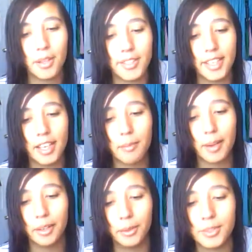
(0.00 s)
stick it in
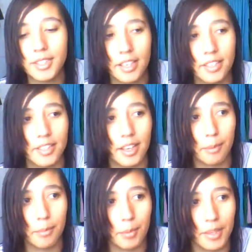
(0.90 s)
my notes, and it's
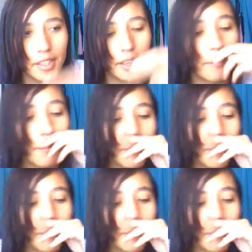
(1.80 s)
there permanently.